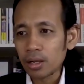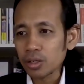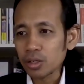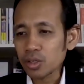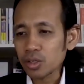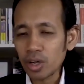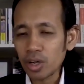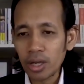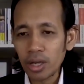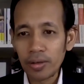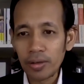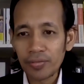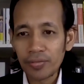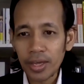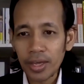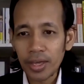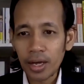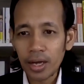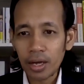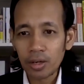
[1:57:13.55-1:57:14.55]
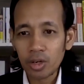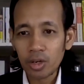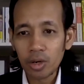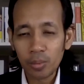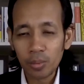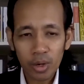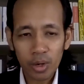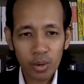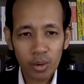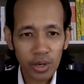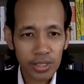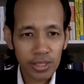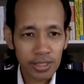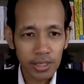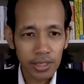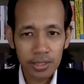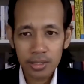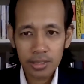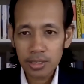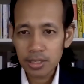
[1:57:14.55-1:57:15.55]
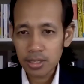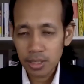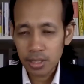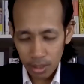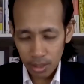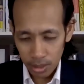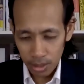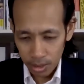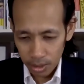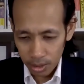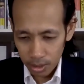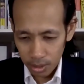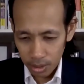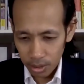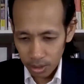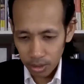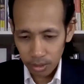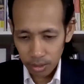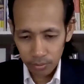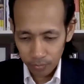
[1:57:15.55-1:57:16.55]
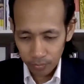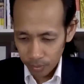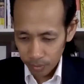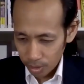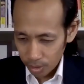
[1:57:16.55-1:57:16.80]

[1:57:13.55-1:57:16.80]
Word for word: So if there are no more questions, uh,